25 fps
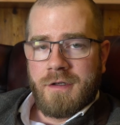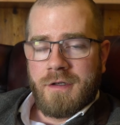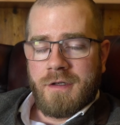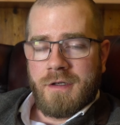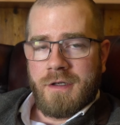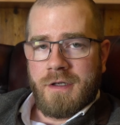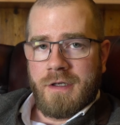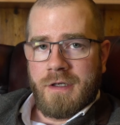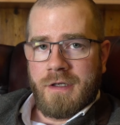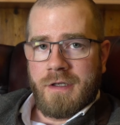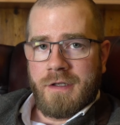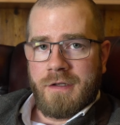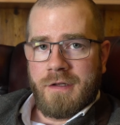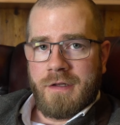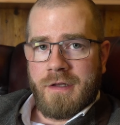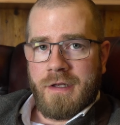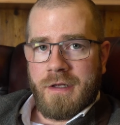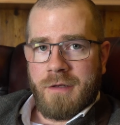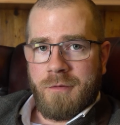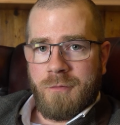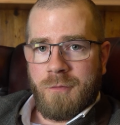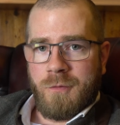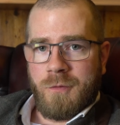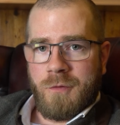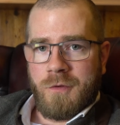and
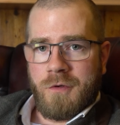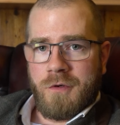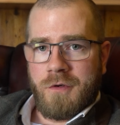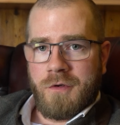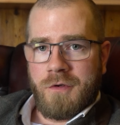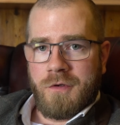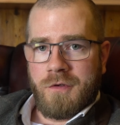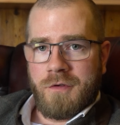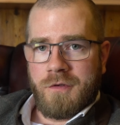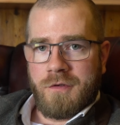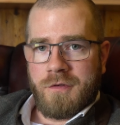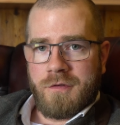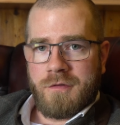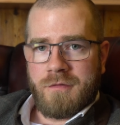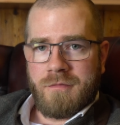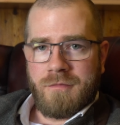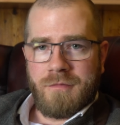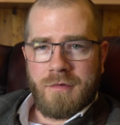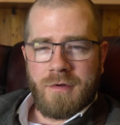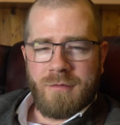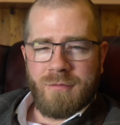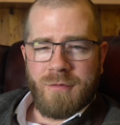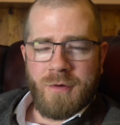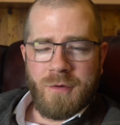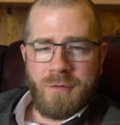that was
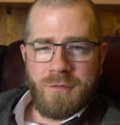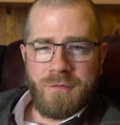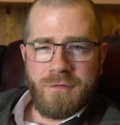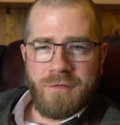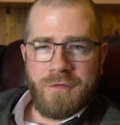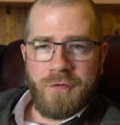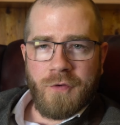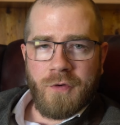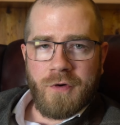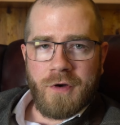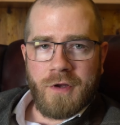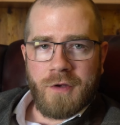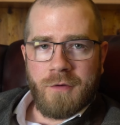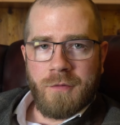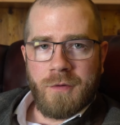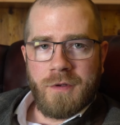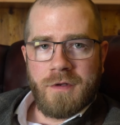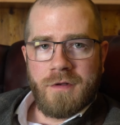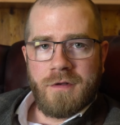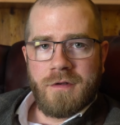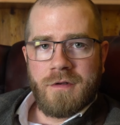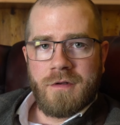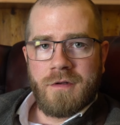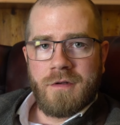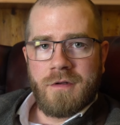around 40
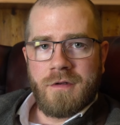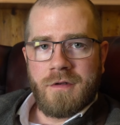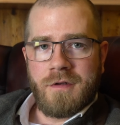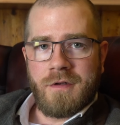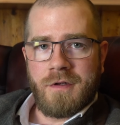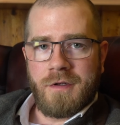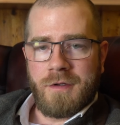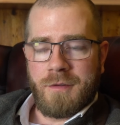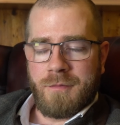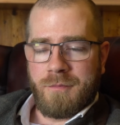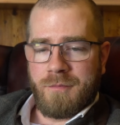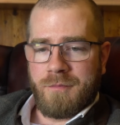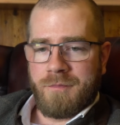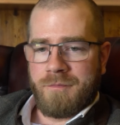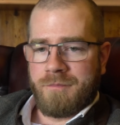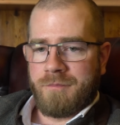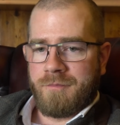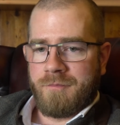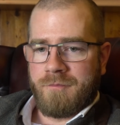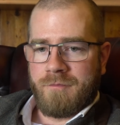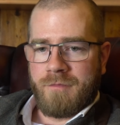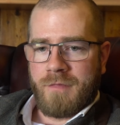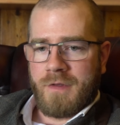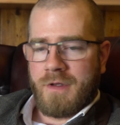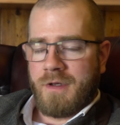quid. I
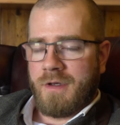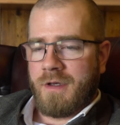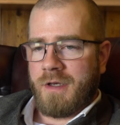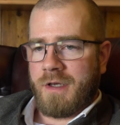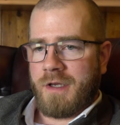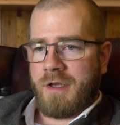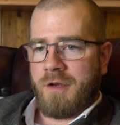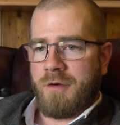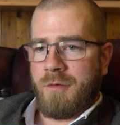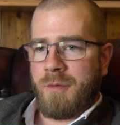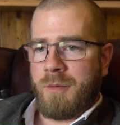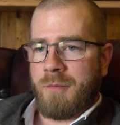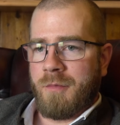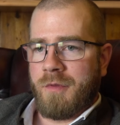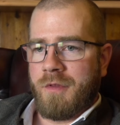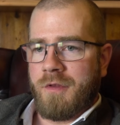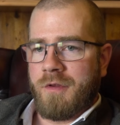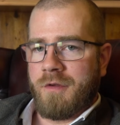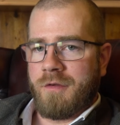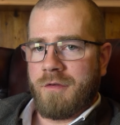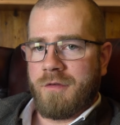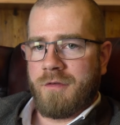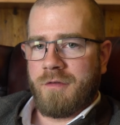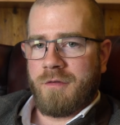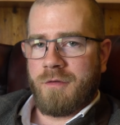can't remember
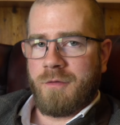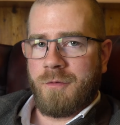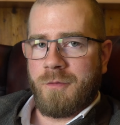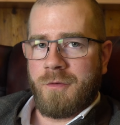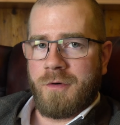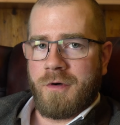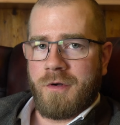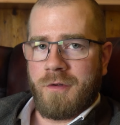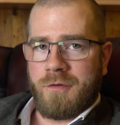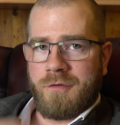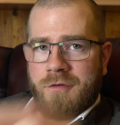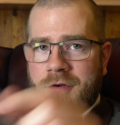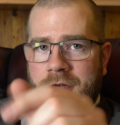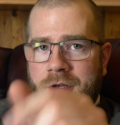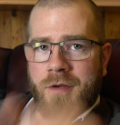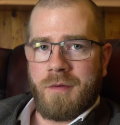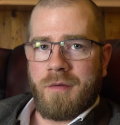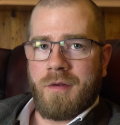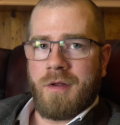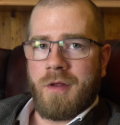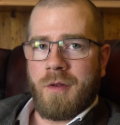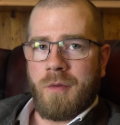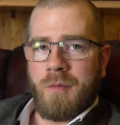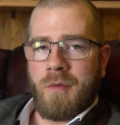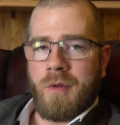the store. I'll try
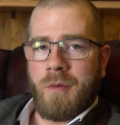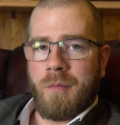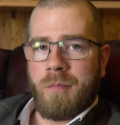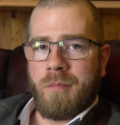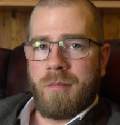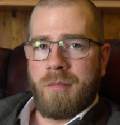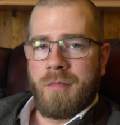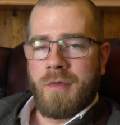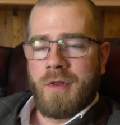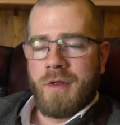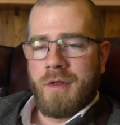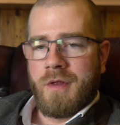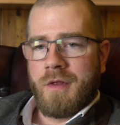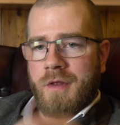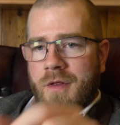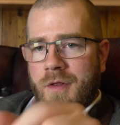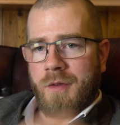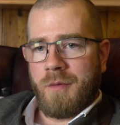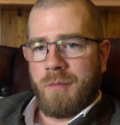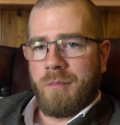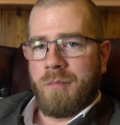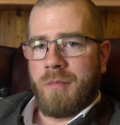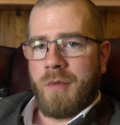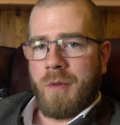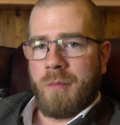and I'll
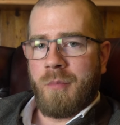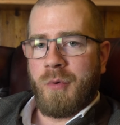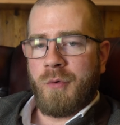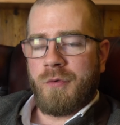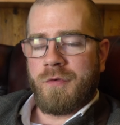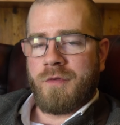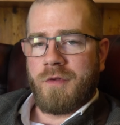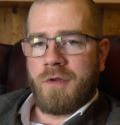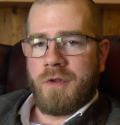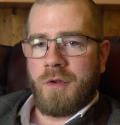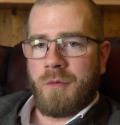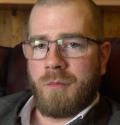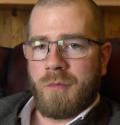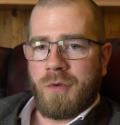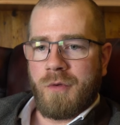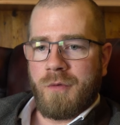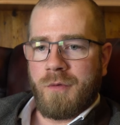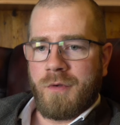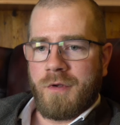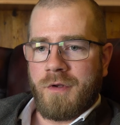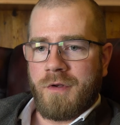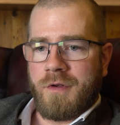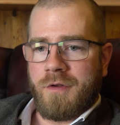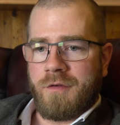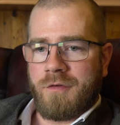post it down below
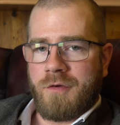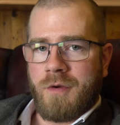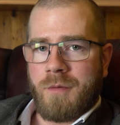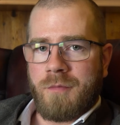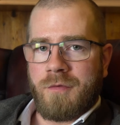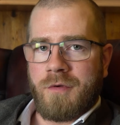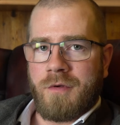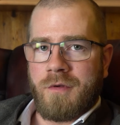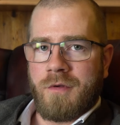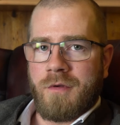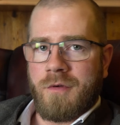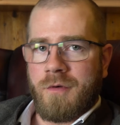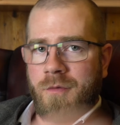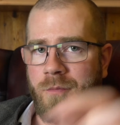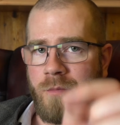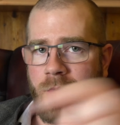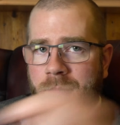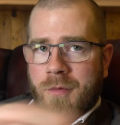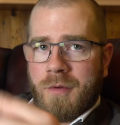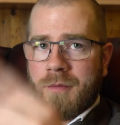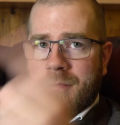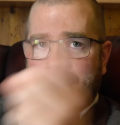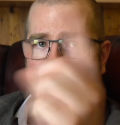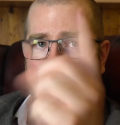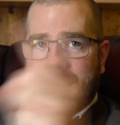in the description, or
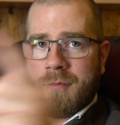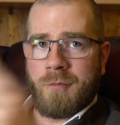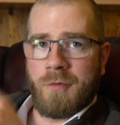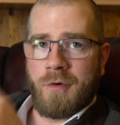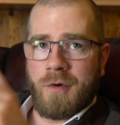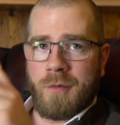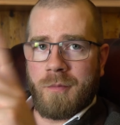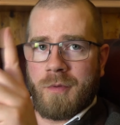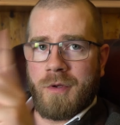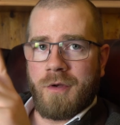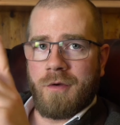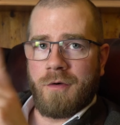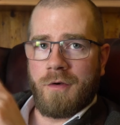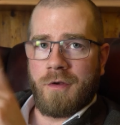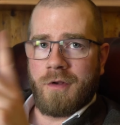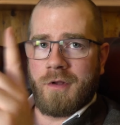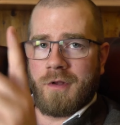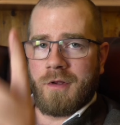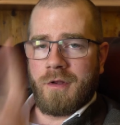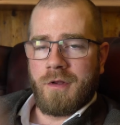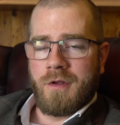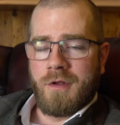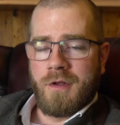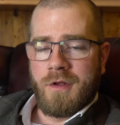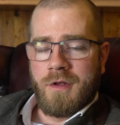maybe somewhere up here in the